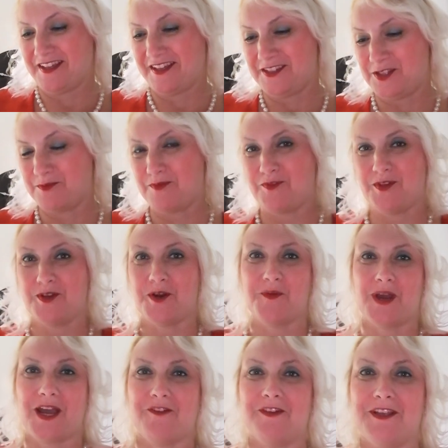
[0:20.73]
Some of you know
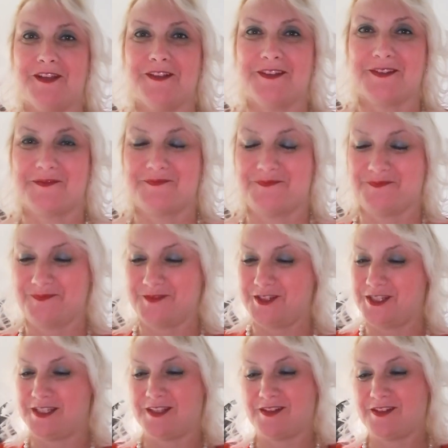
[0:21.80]
Harriet.
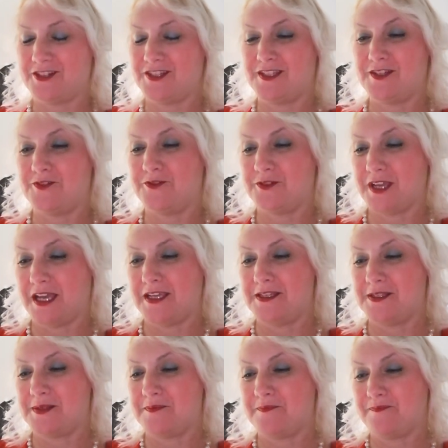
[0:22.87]
She's a
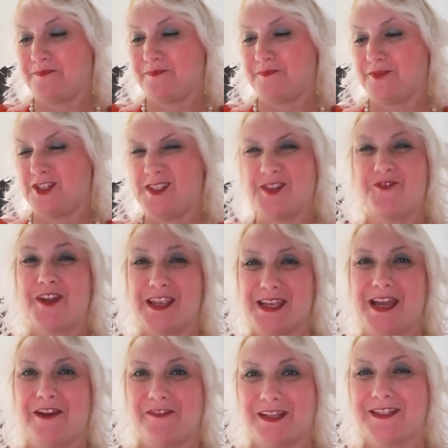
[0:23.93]
nutcase. She's a great
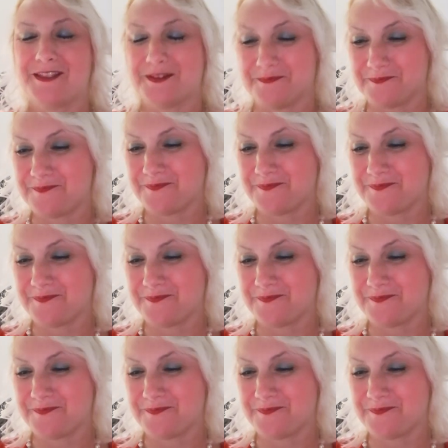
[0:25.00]
character.